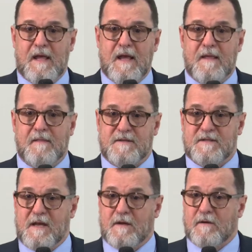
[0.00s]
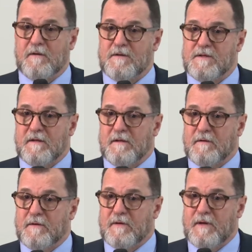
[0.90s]
and the stakeholders in the
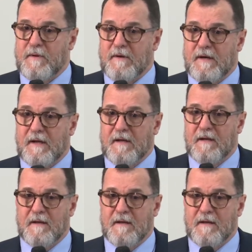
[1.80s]
local community.